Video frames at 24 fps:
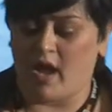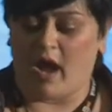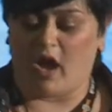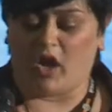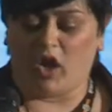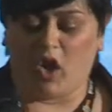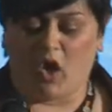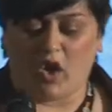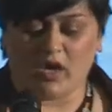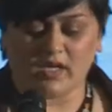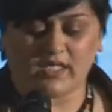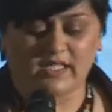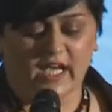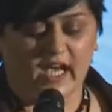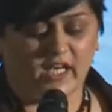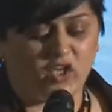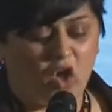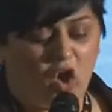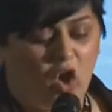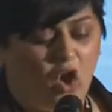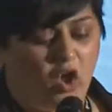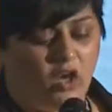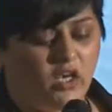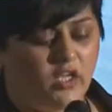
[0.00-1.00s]

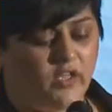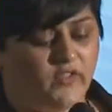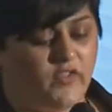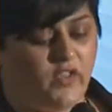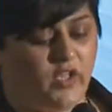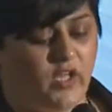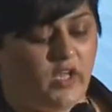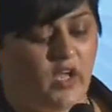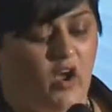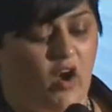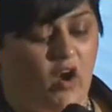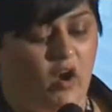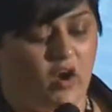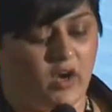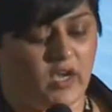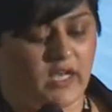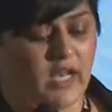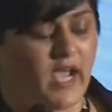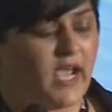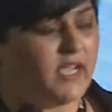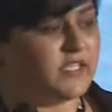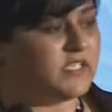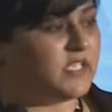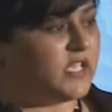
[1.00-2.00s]
alongside all other
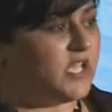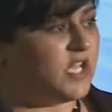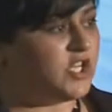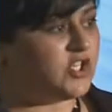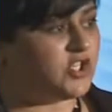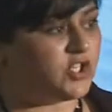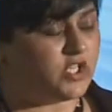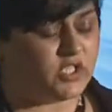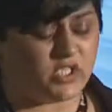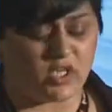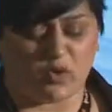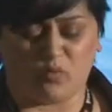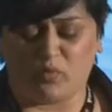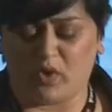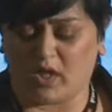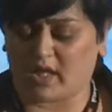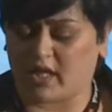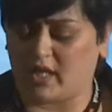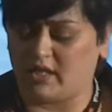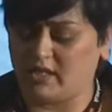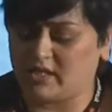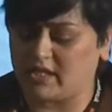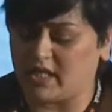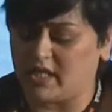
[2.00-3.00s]
organisations and will
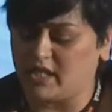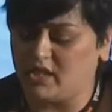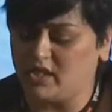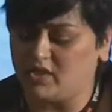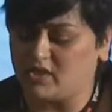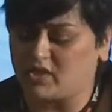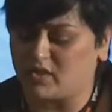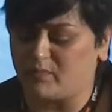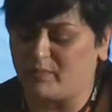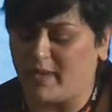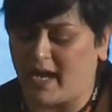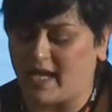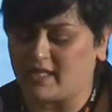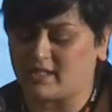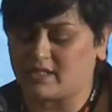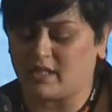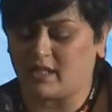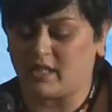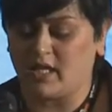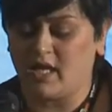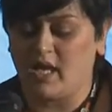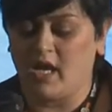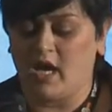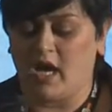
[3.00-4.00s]
continue to
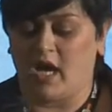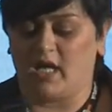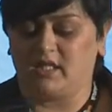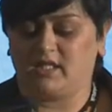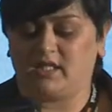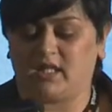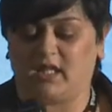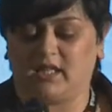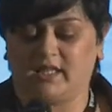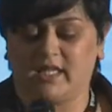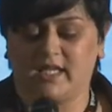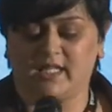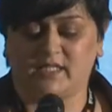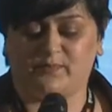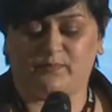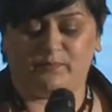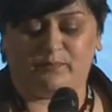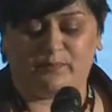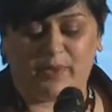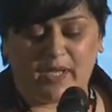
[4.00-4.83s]
battle until the